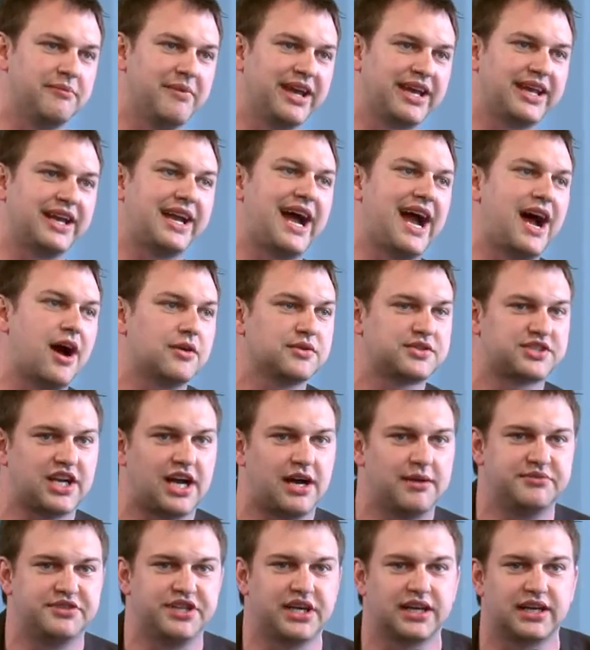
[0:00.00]
make it a house
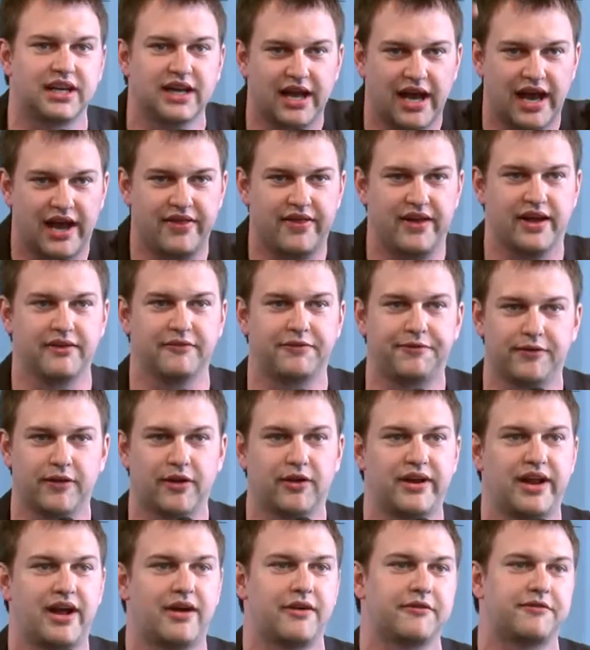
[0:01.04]
object, and then
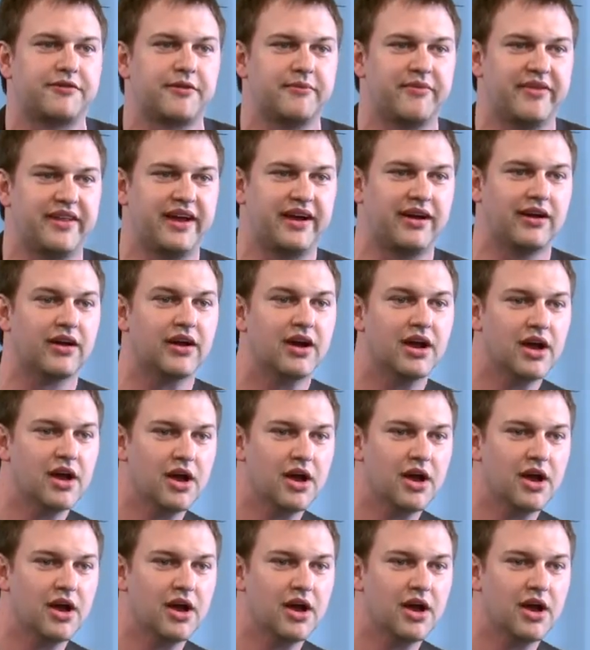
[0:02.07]
flow down from there.